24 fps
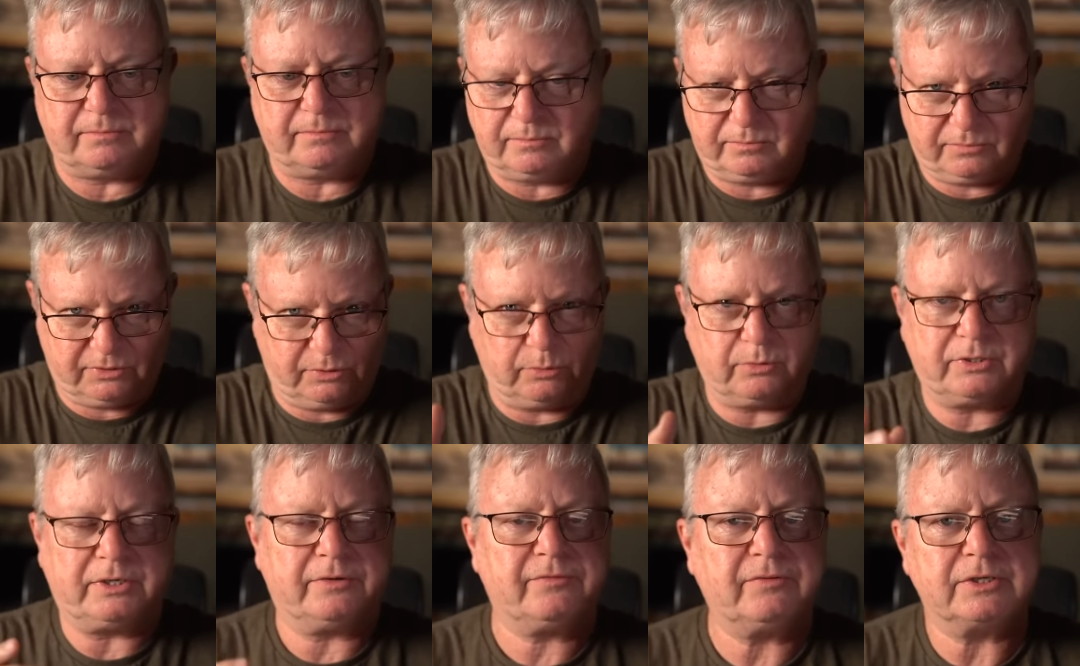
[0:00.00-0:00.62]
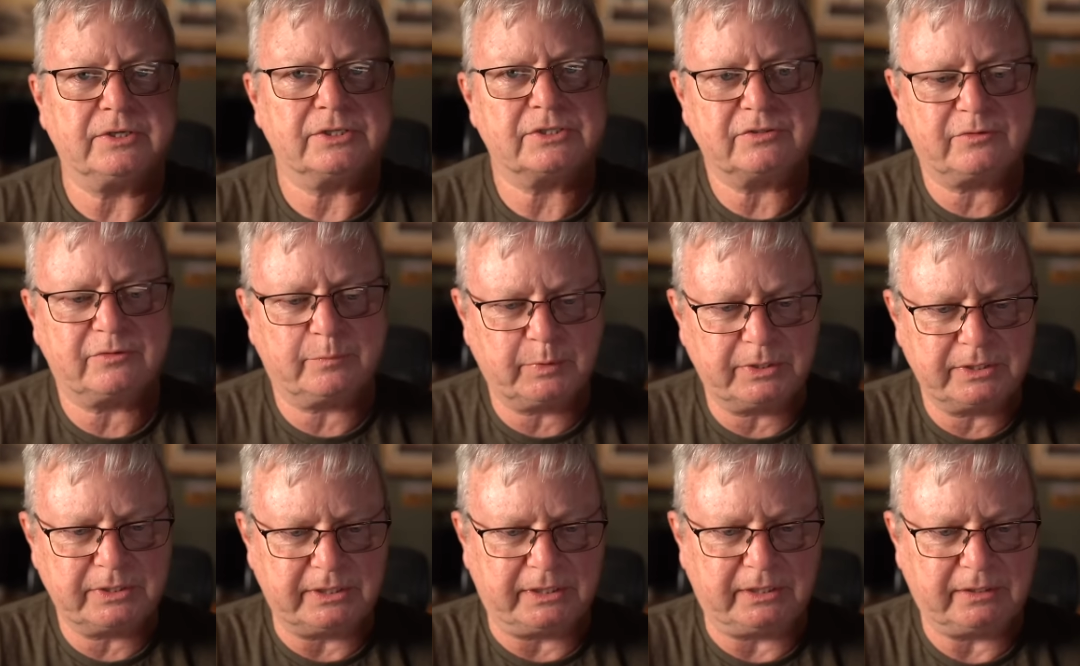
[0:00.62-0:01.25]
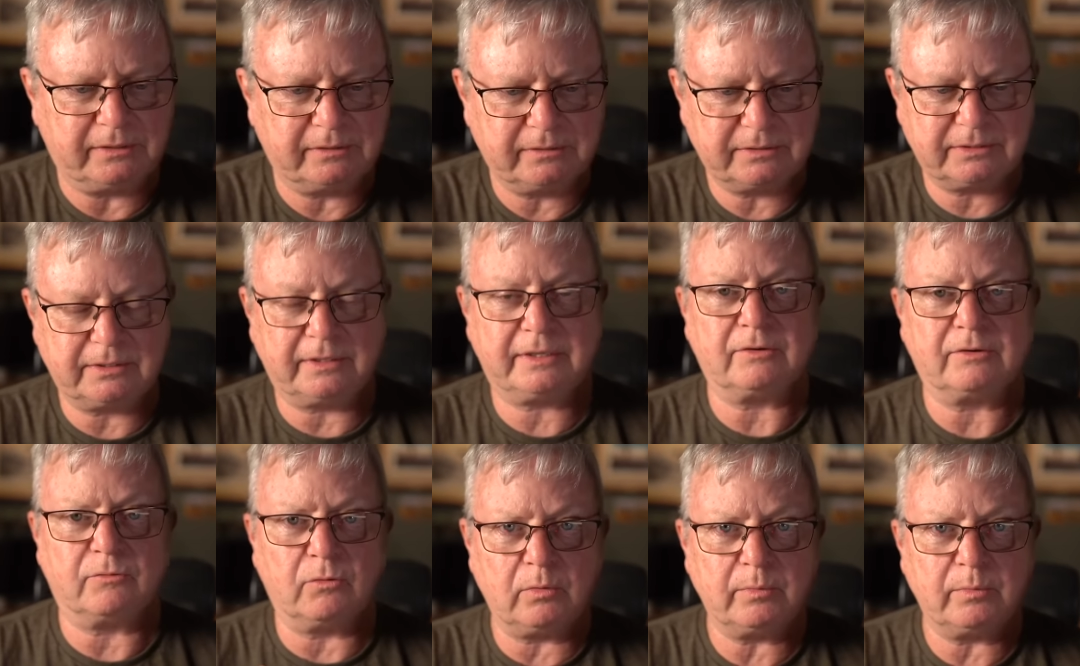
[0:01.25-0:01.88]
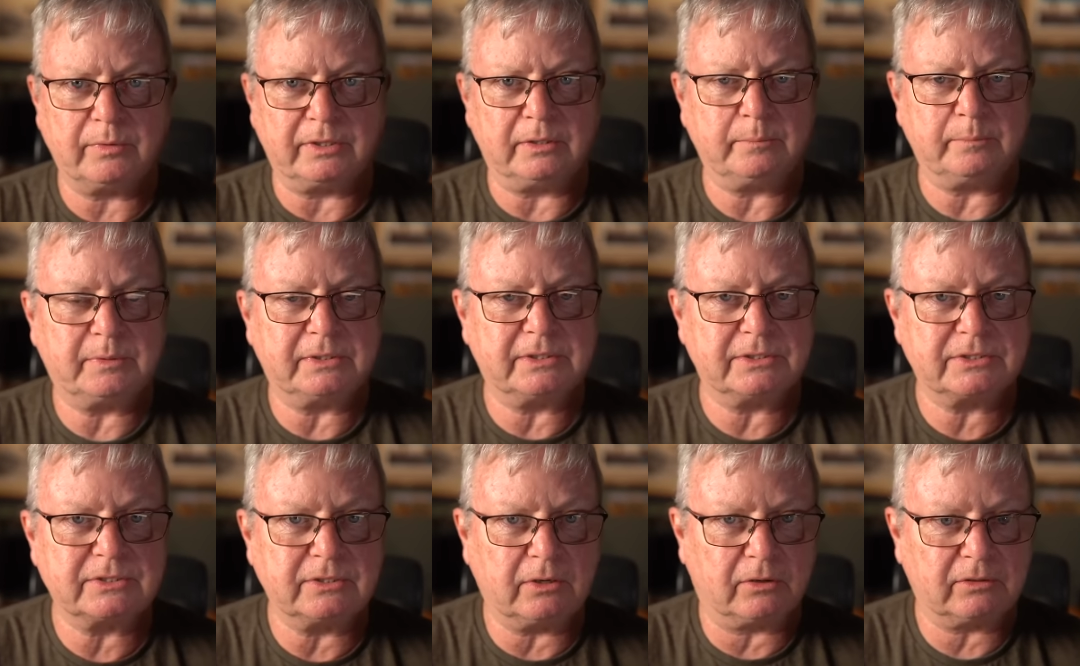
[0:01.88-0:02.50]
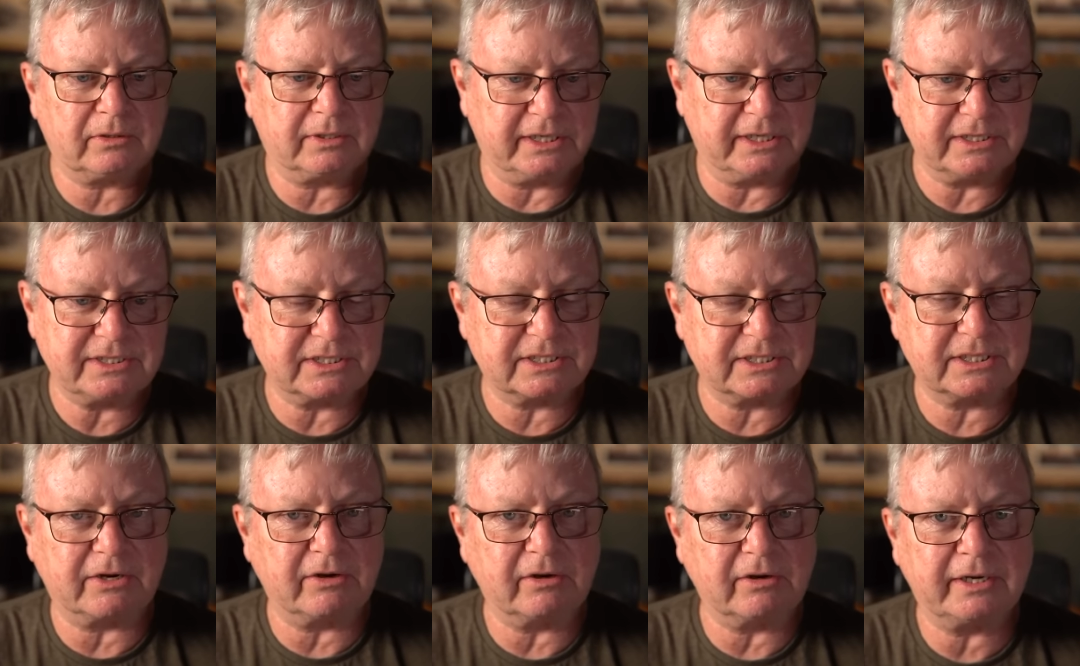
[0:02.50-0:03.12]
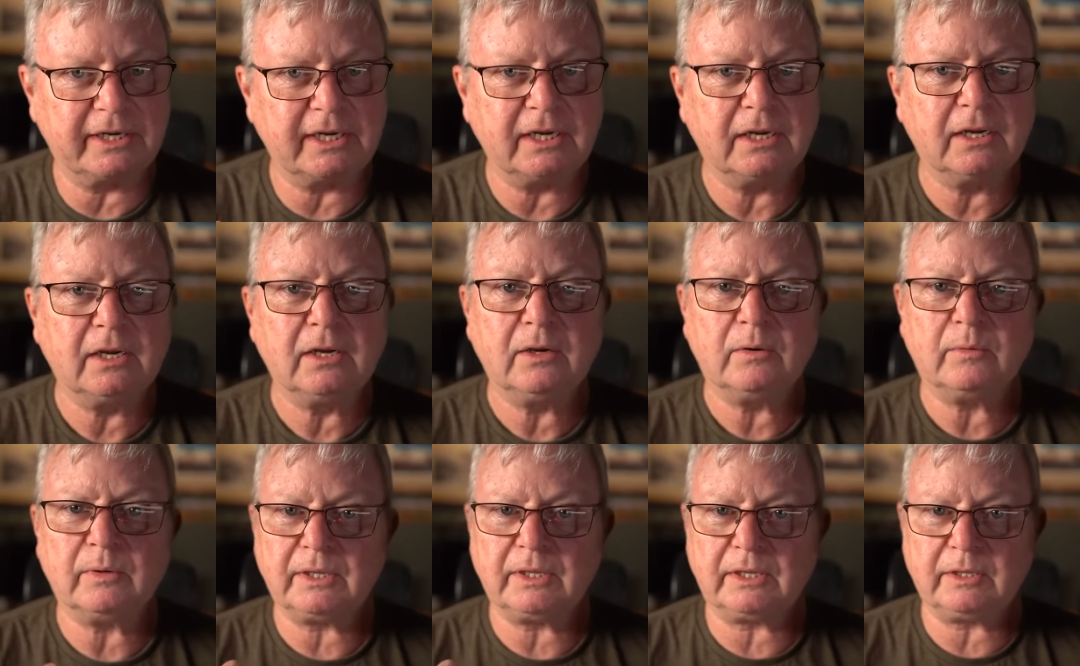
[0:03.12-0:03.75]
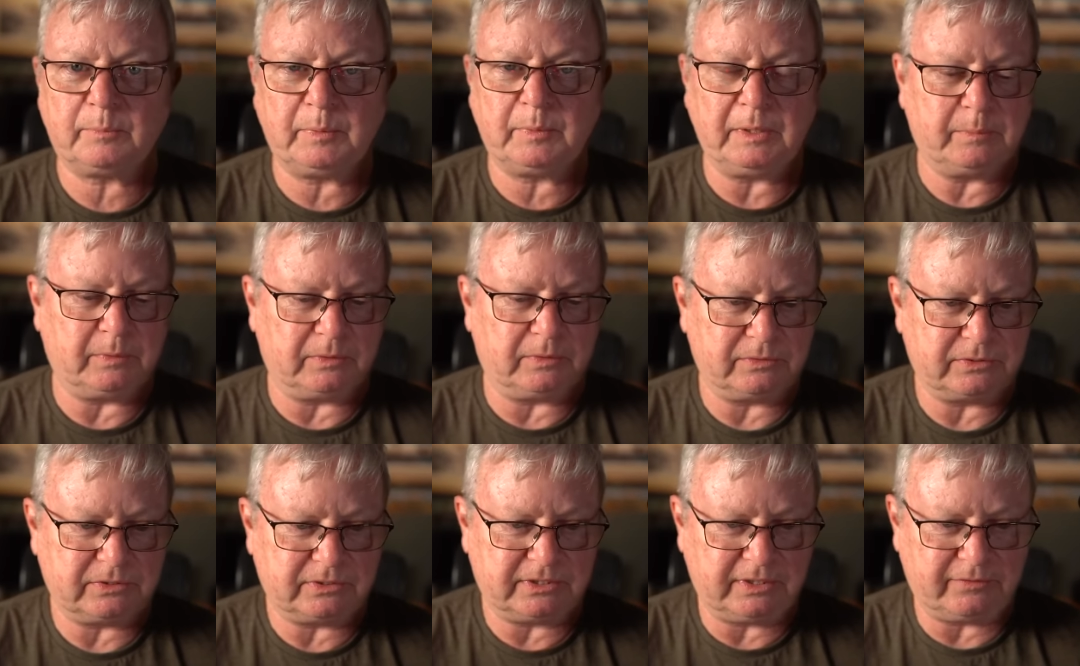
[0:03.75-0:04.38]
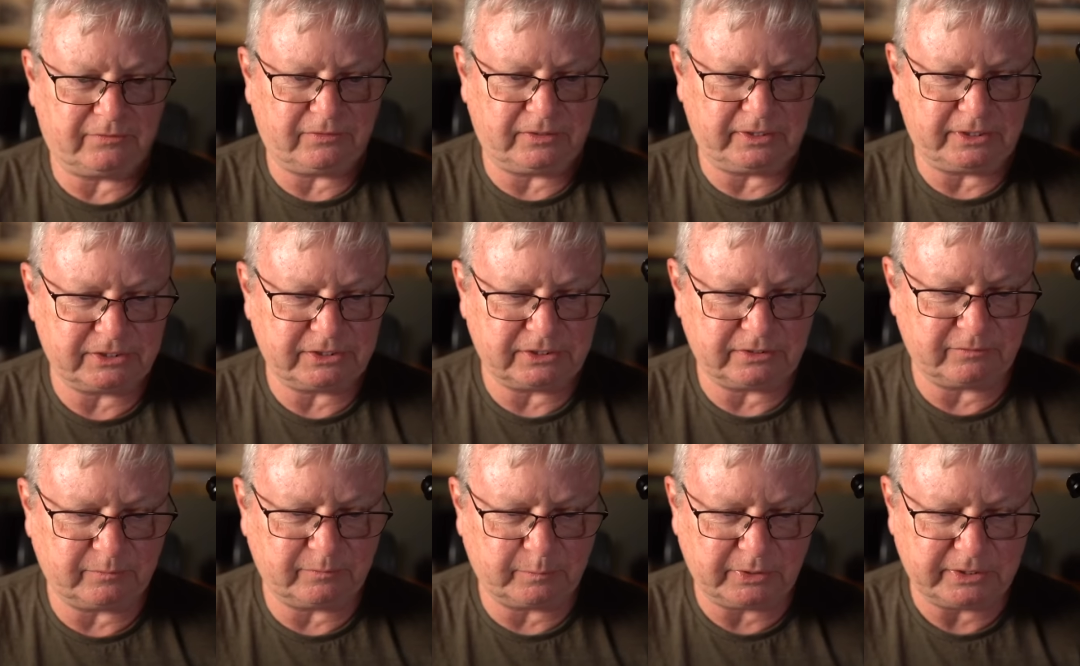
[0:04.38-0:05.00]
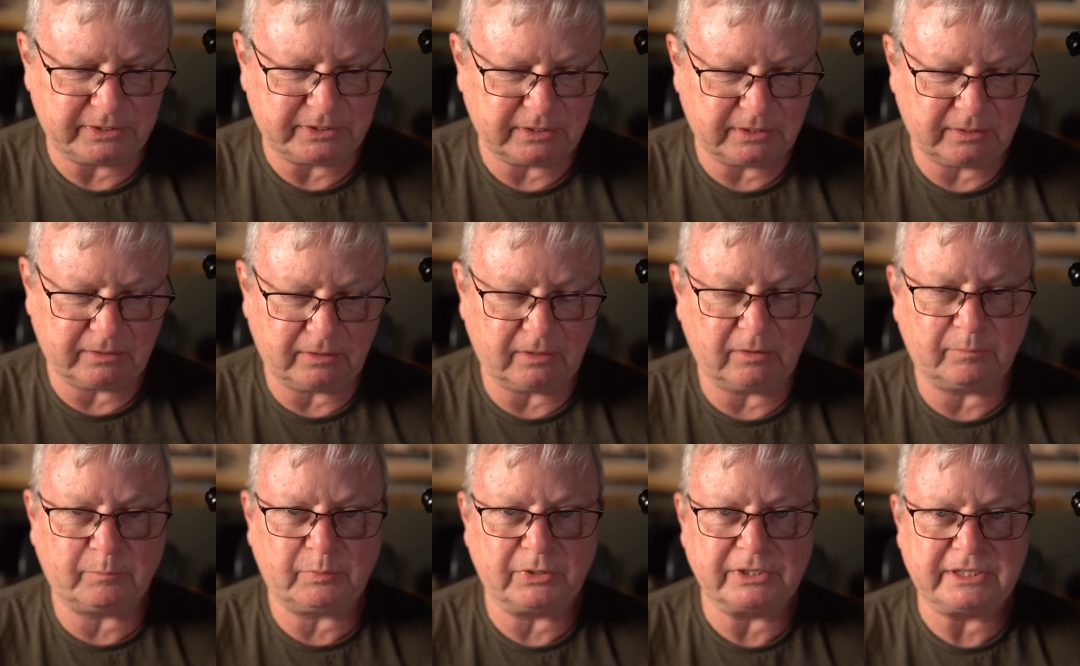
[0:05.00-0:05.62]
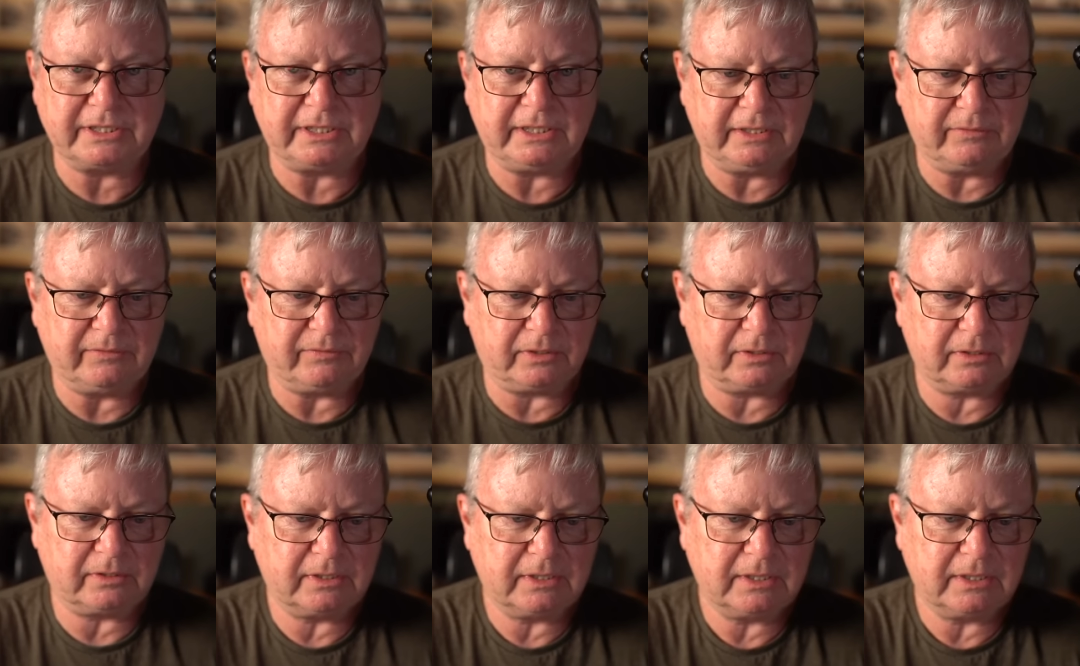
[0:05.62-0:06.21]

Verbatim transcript: your definition of pretty. There's nothing wrong with it, but it's not necessarily what other people's definition of pretty, uh, pretty even.